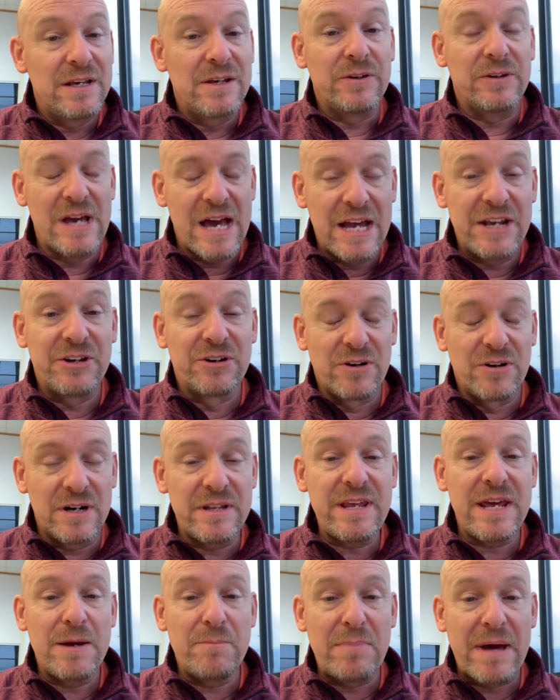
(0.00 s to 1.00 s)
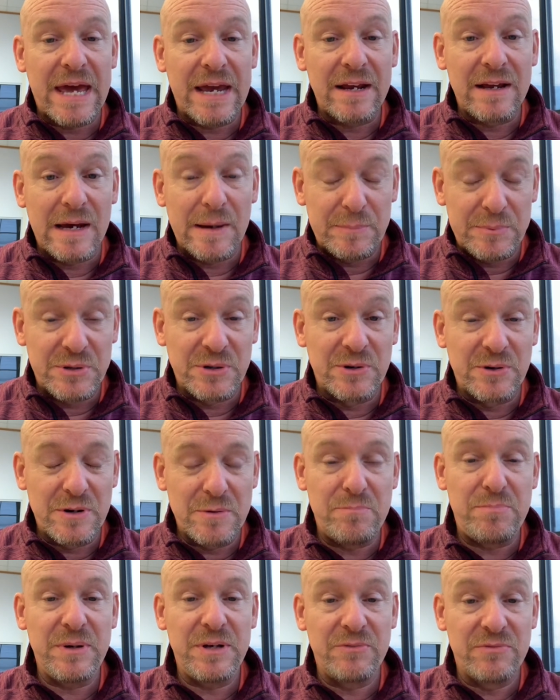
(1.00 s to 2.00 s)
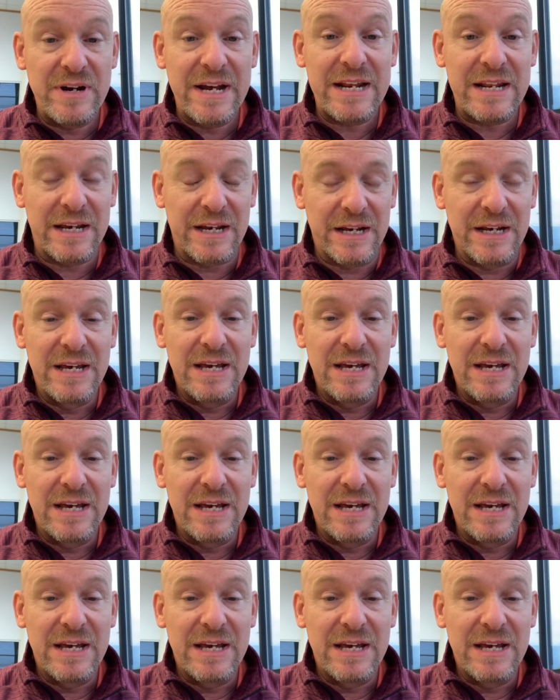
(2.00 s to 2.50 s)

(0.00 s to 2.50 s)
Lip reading: Yeah, you're going to take backup, you're going to be ready,